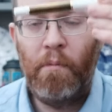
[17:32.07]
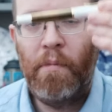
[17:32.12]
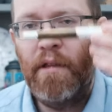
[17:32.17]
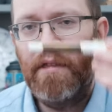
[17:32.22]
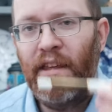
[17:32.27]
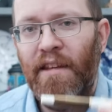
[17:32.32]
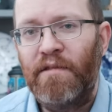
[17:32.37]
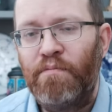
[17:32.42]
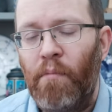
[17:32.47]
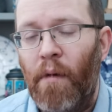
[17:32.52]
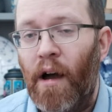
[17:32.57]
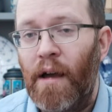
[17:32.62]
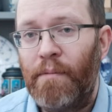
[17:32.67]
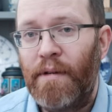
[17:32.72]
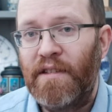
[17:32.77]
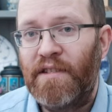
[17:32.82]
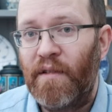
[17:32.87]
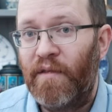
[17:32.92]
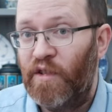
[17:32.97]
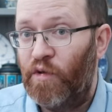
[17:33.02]
But this might be
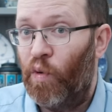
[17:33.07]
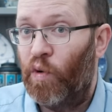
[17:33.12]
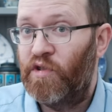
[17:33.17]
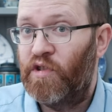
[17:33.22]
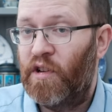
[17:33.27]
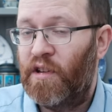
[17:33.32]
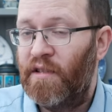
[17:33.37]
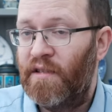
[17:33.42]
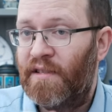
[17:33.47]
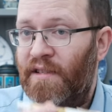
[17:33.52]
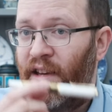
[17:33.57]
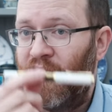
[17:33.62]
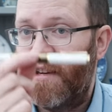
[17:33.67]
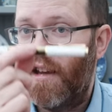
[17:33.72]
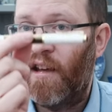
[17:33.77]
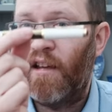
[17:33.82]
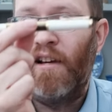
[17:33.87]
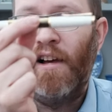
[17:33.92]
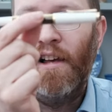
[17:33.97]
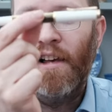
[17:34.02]
something you want to
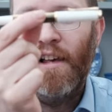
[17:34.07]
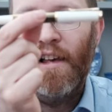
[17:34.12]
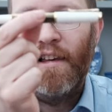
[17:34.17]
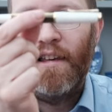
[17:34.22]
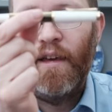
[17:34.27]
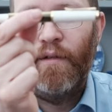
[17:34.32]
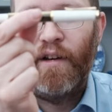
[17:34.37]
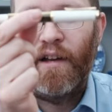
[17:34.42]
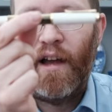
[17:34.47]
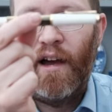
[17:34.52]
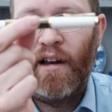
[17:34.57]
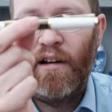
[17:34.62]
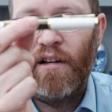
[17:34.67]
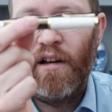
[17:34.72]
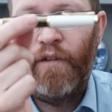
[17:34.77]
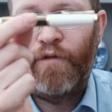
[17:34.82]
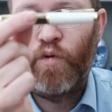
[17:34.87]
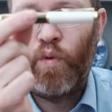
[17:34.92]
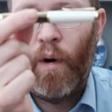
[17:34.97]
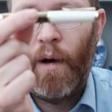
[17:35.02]
consider giving a
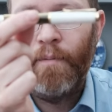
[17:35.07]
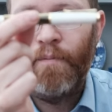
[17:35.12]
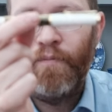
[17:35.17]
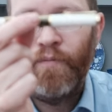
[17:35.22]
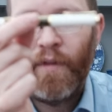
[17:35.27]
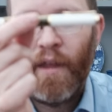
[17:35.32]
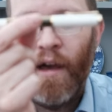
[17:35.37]
loved one.